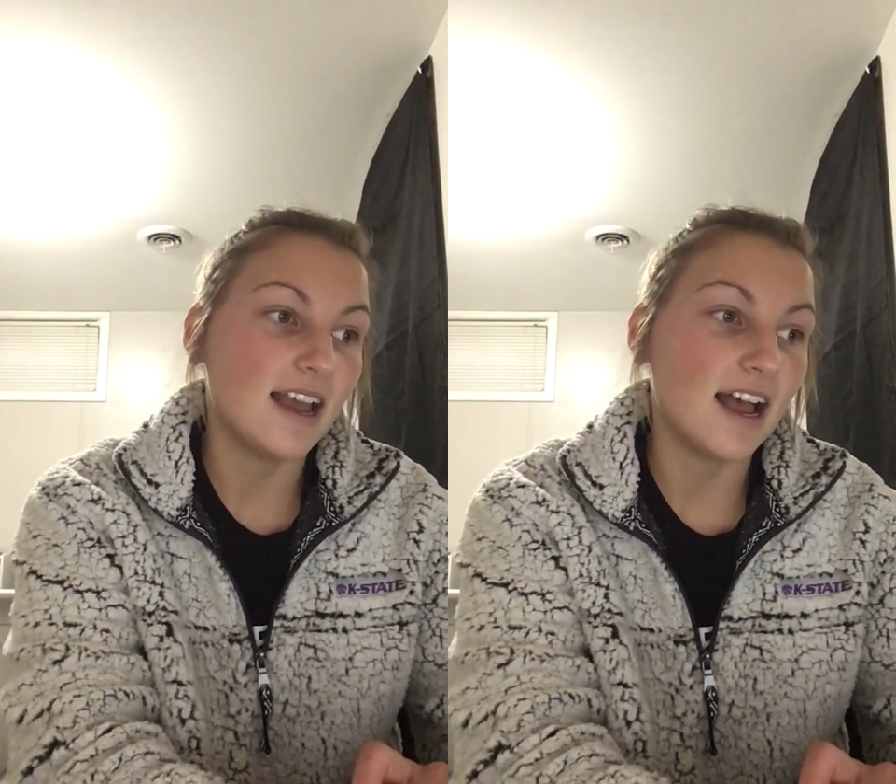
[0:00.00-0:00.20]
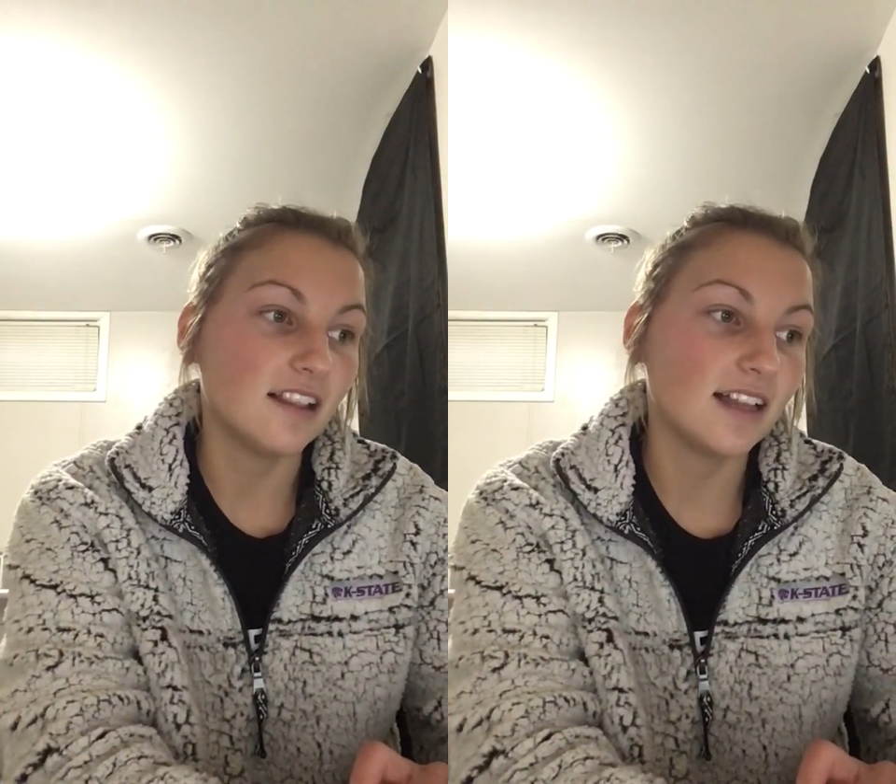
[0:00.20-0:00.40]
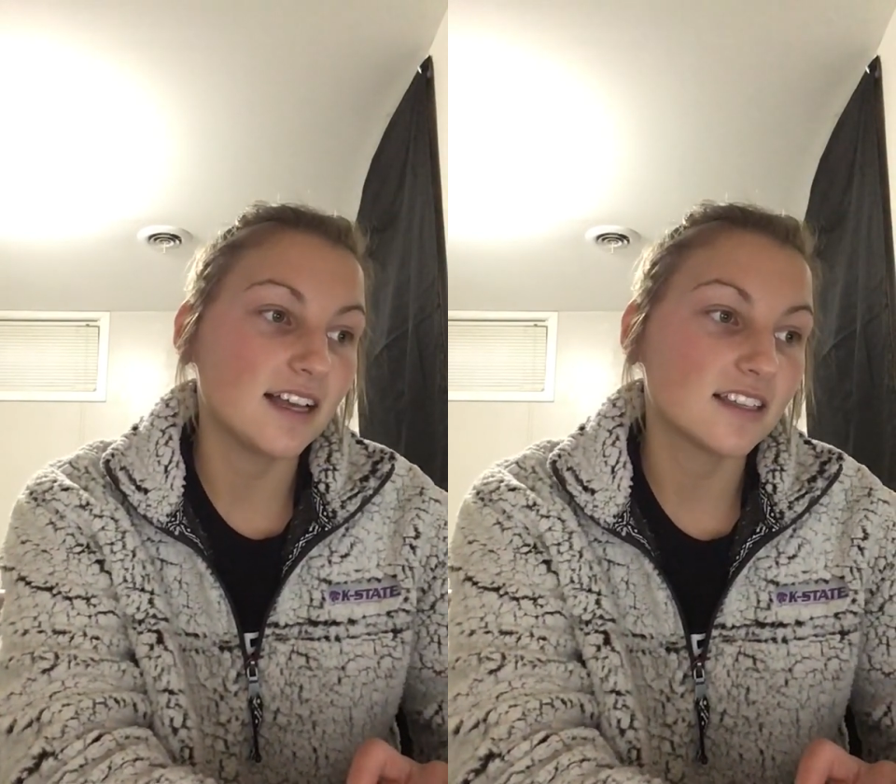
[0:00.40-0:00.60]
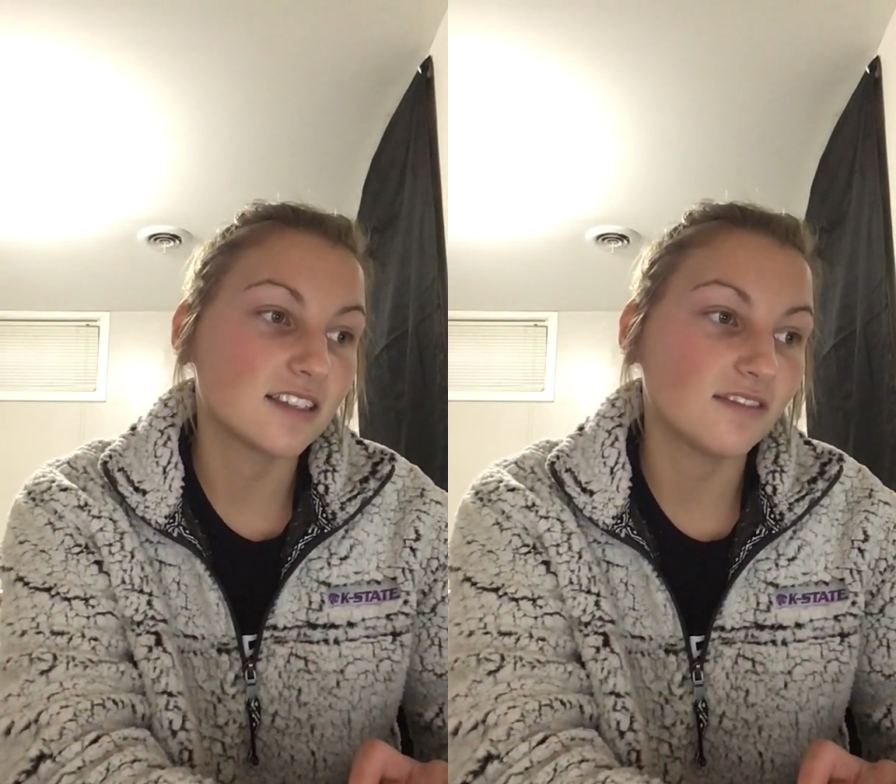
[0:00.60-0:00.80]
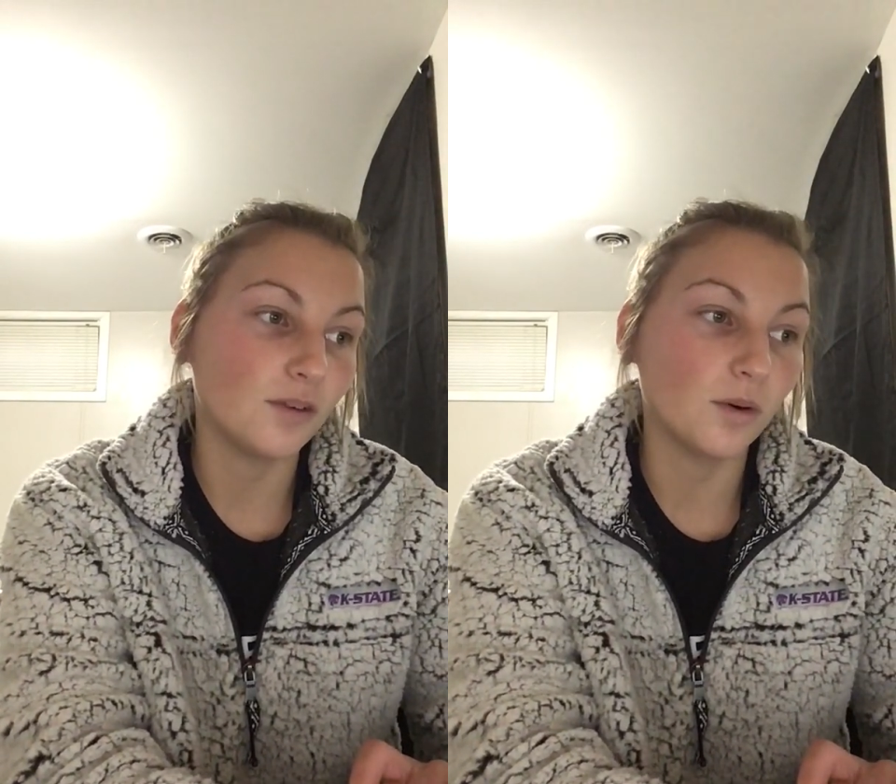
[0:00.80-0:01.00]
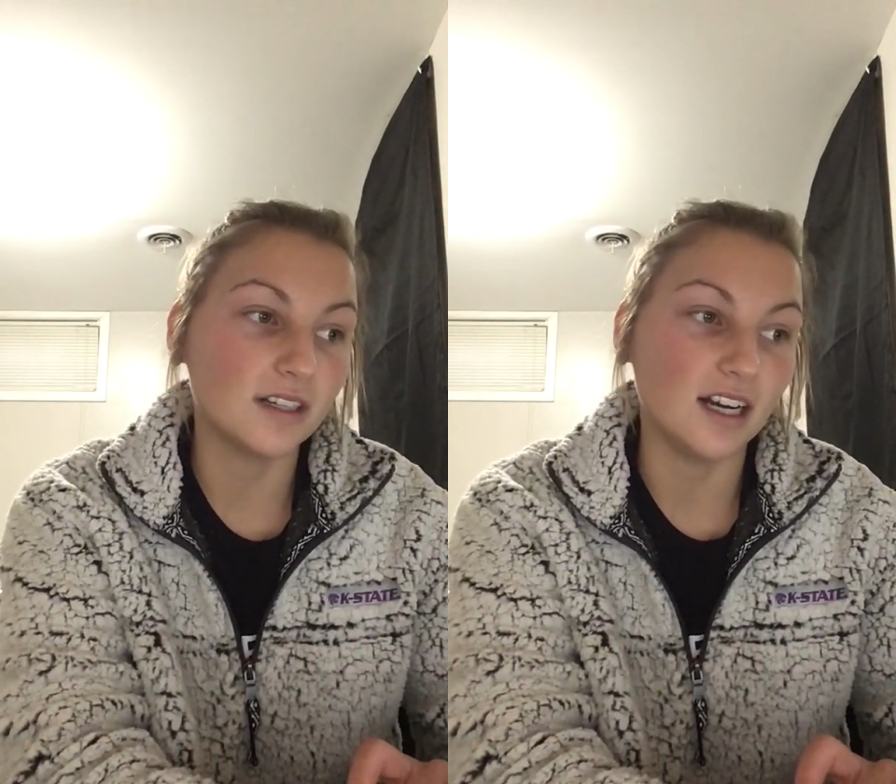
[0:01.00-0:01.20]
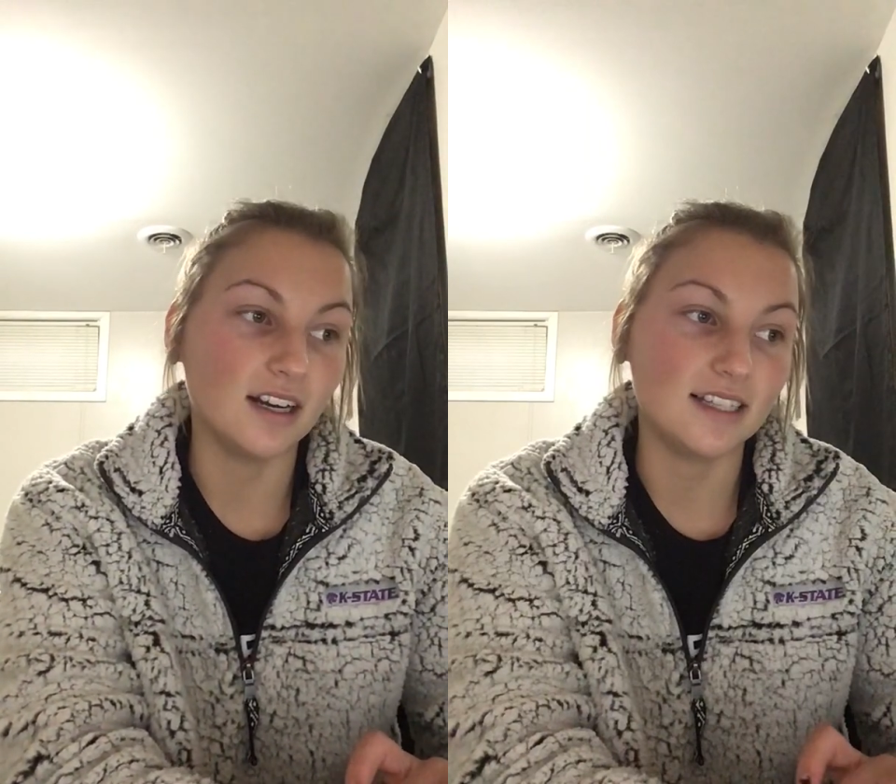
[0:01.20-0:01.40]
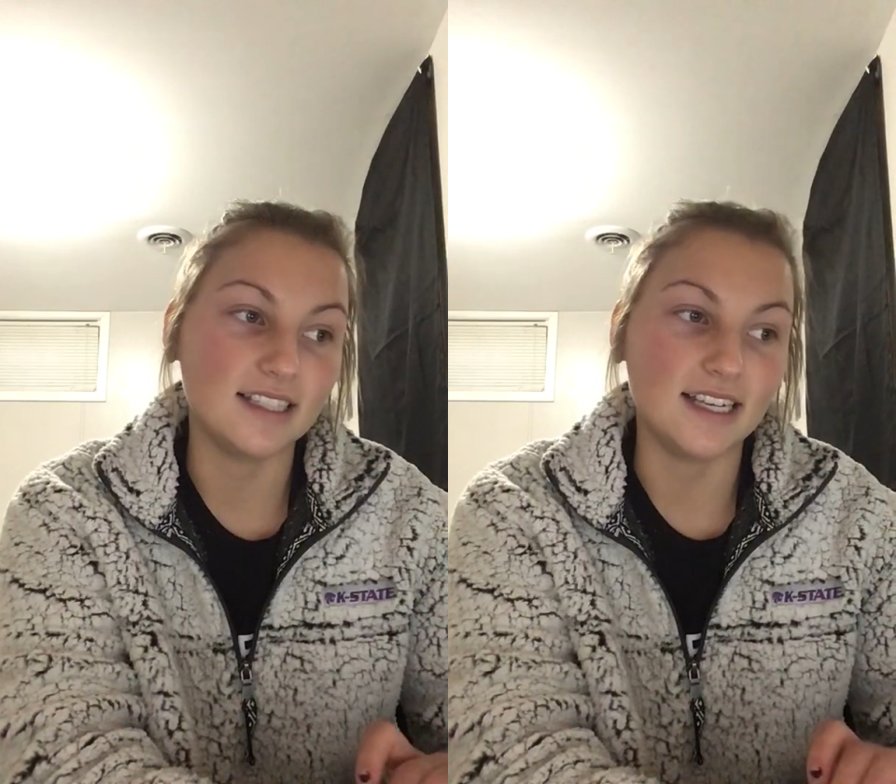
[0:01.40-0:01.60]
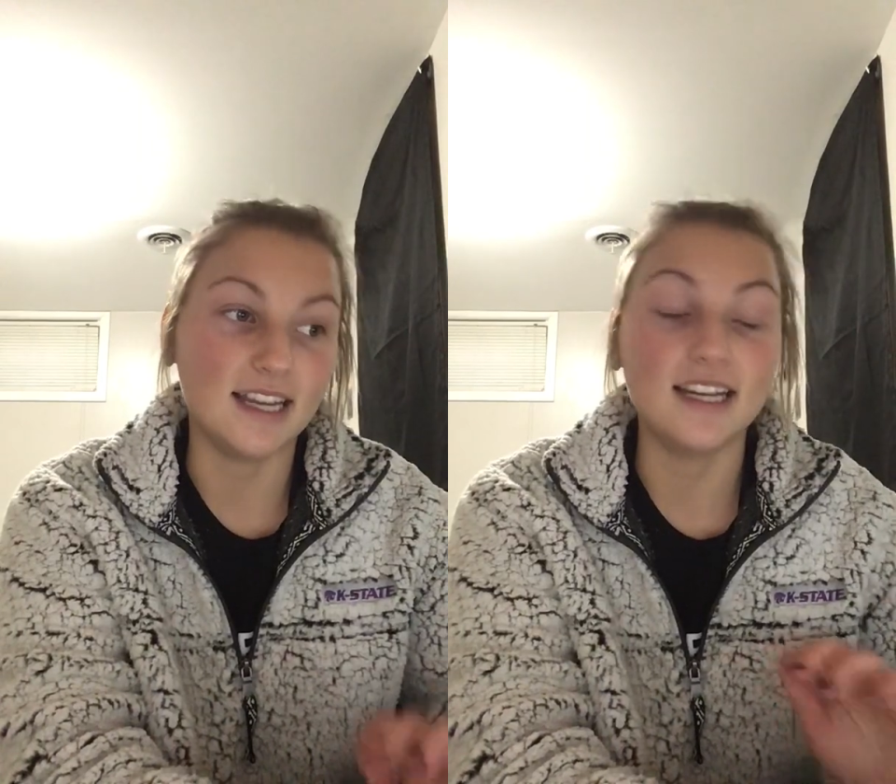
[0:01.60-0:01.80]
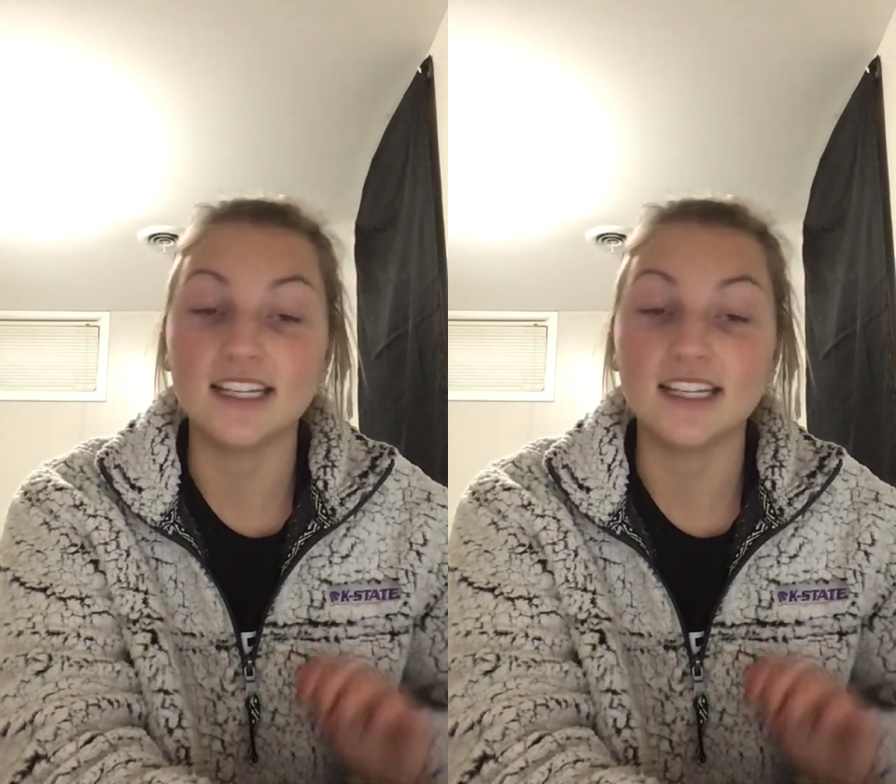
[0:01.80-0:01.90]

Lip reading: LS4.D,